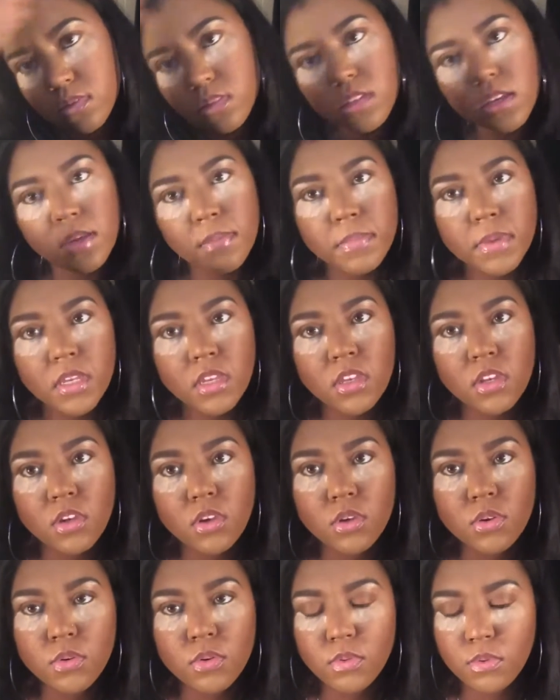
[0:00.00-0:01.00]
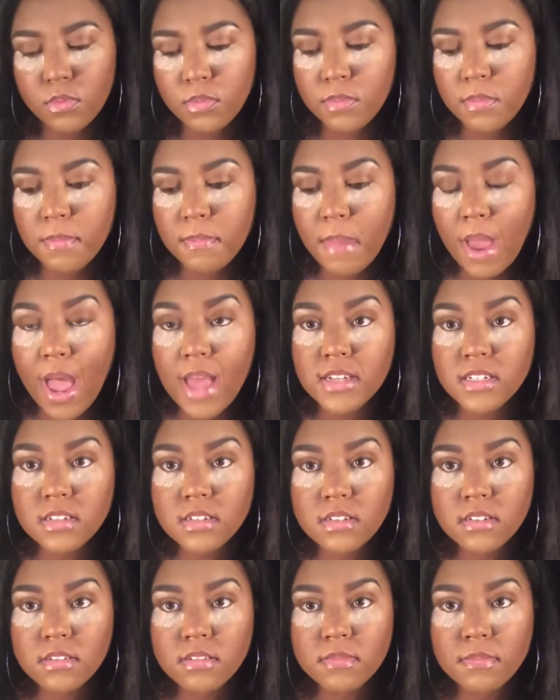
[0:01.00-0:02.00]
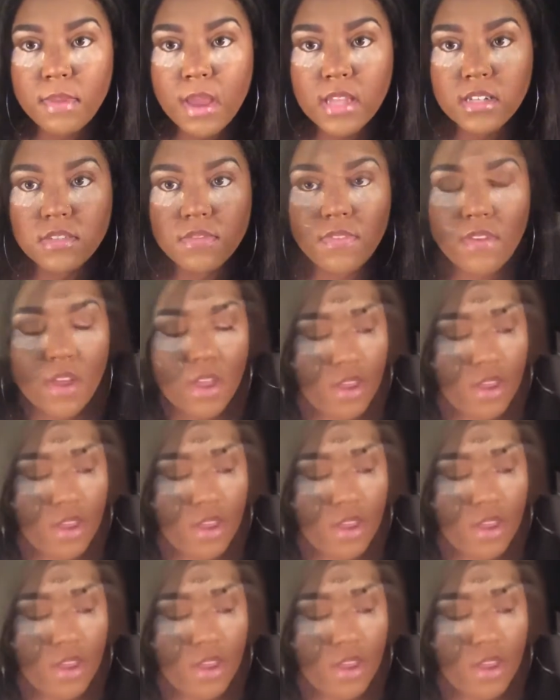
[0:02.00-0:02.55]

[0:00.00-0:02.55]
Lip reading: keeping you mattified.